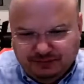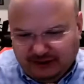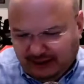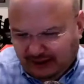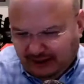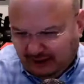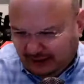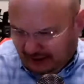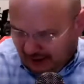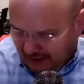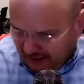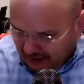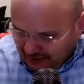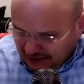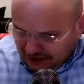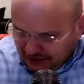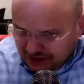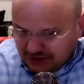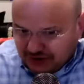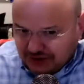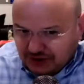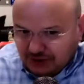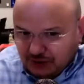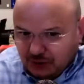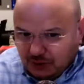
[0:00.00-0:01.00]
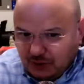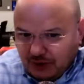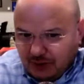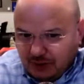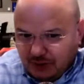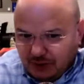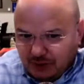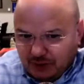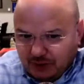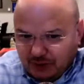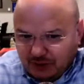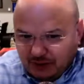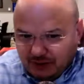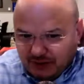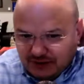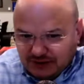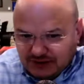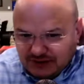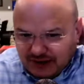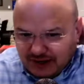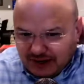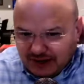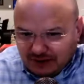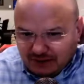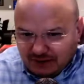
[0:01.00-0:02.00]
And it's just the way we roll at
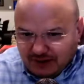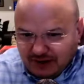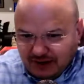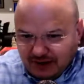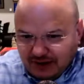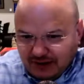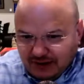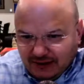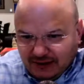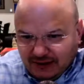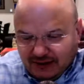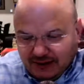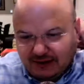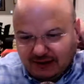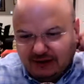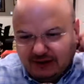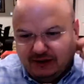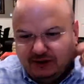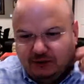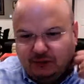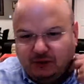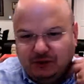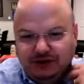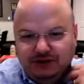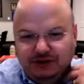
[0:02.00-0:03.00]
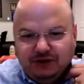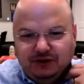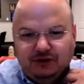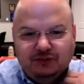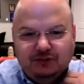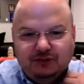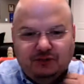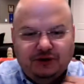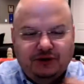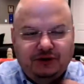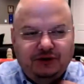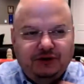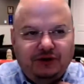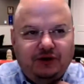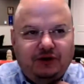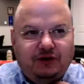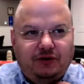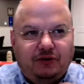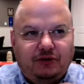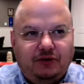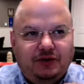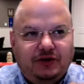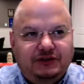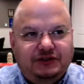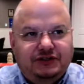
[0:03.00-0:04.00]
SAC, right?
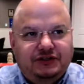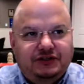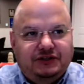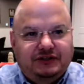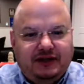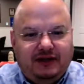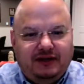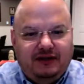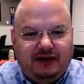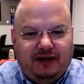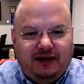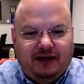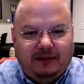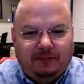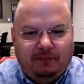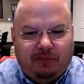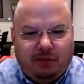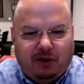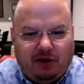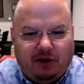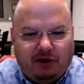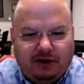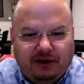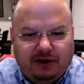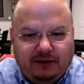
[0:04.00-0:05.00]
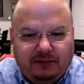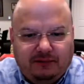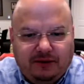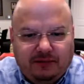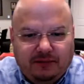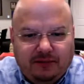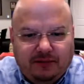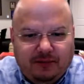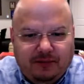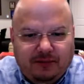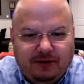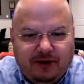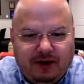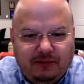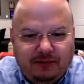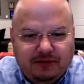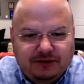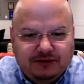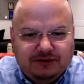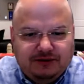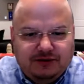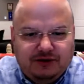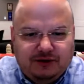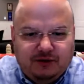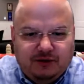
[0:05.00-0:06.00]
It's just kind of like parking. Remember, Hot
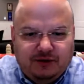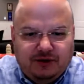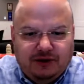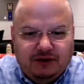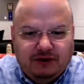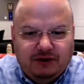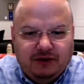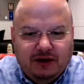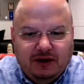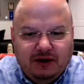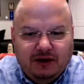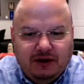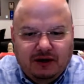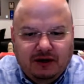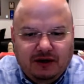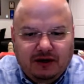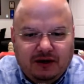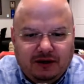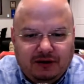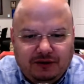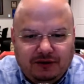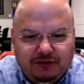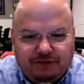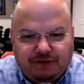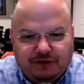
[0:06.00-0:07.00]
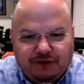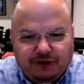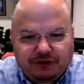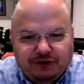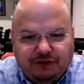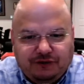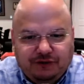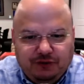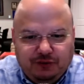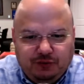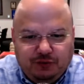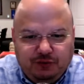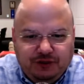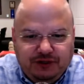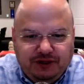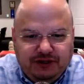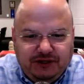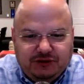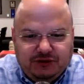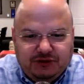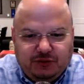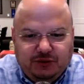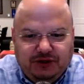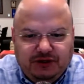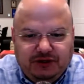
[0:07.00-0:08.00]
Mustard, where the first few
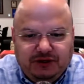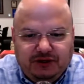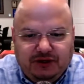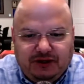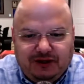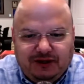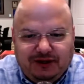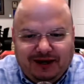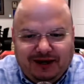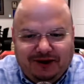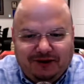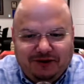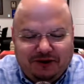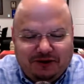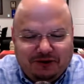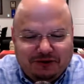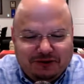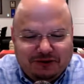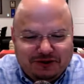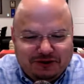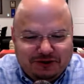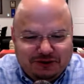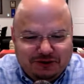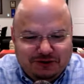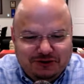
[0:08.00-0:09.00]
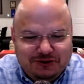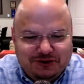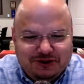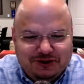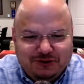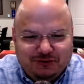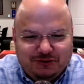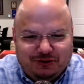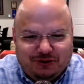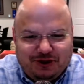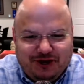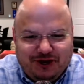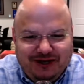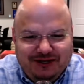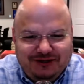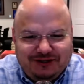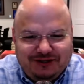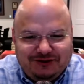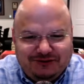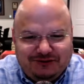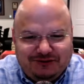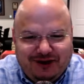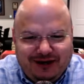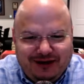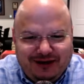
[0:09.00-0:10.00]
weeks we allowed our students some
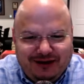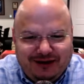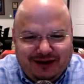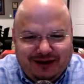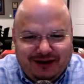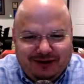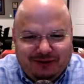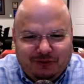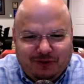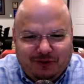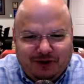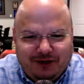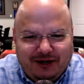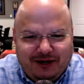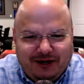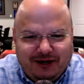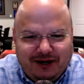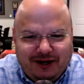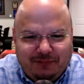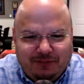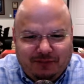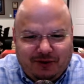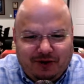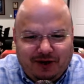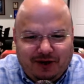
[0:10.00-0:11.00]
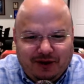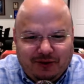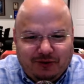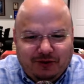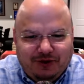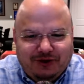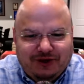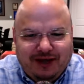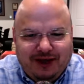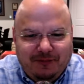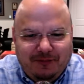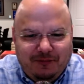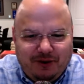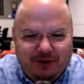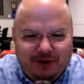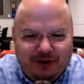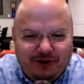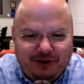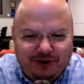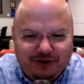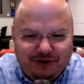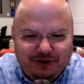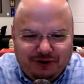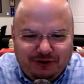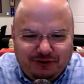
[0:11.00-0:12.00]
grace, right? Like, where can I park? We can't
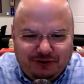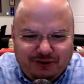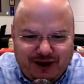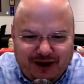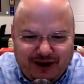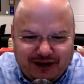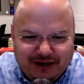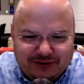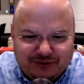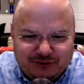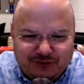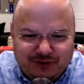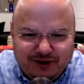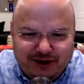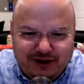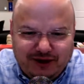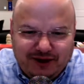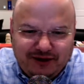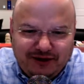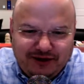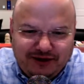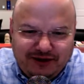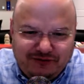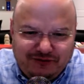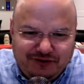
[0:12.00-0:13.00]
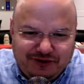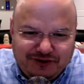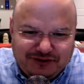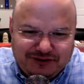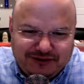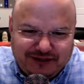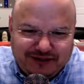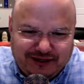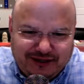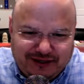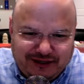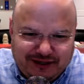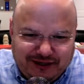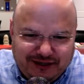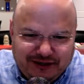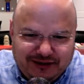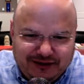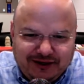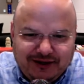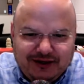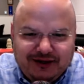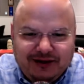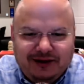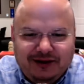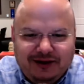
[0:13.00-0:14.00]
park on the grass. We're not going to give you a ticket.
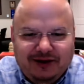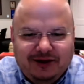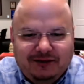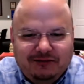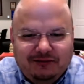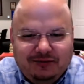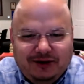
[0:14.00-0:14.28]
Yeah.